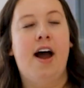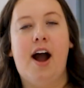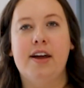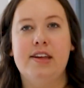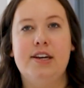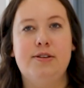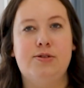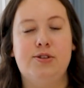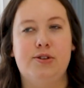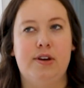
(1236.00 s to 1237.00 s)
I think you
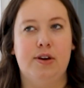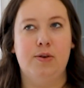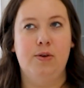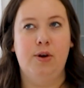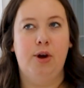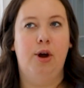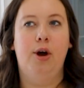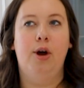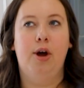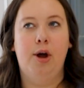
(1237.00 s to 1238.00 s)
should do you,
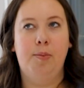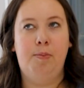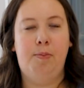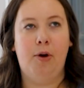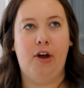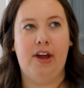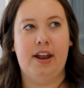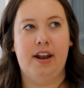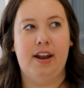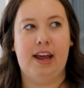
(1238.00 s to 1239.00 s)

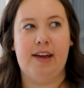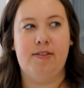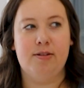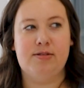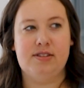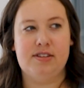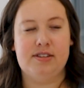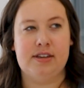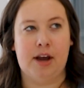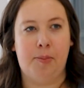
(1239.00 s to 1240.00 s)
but if you
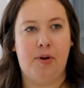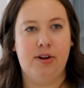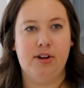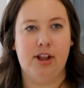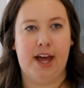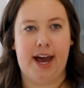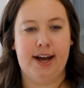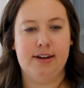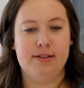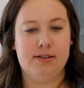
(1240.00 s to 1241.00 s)
step on
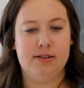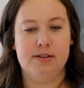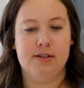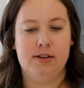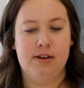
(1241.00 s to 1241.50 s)
glass,